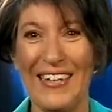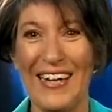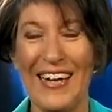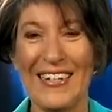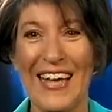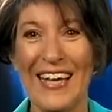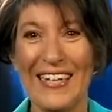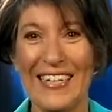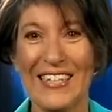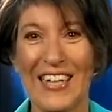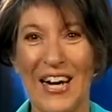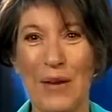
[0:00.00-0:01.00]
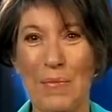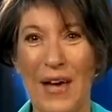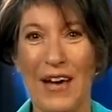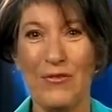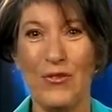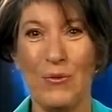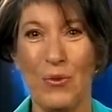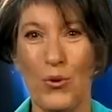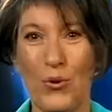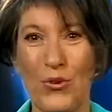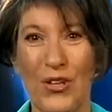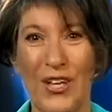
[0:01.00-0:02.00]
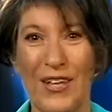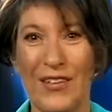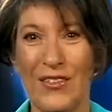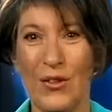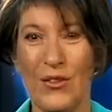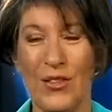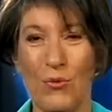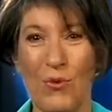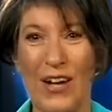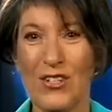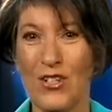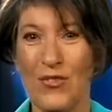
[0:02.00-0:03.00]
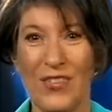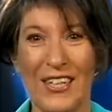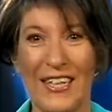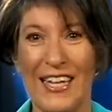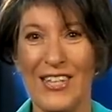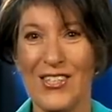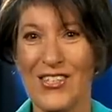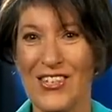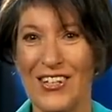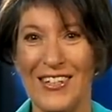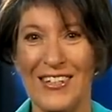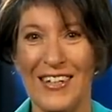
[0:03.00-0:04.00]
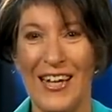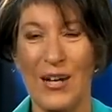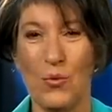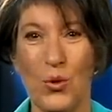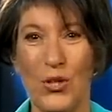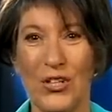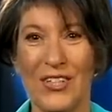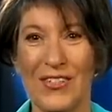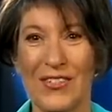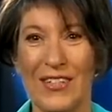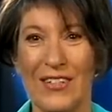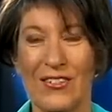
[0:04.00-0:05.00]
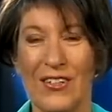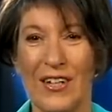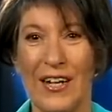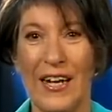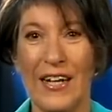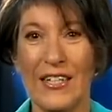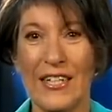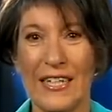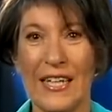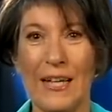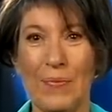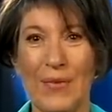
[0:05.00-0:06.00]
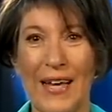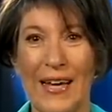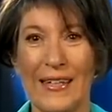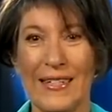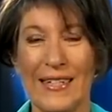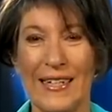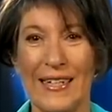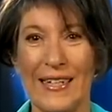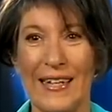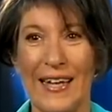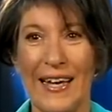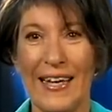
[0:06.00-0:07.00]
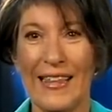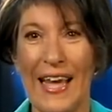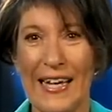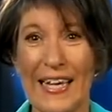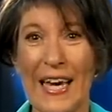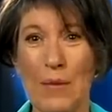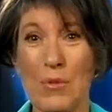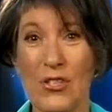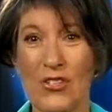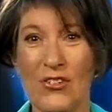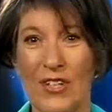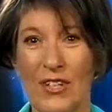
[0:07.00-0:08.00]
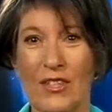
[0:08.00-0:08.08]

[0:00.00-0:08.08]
and taking time out from all the rush of the kids and work, etc., to keep that that chemistry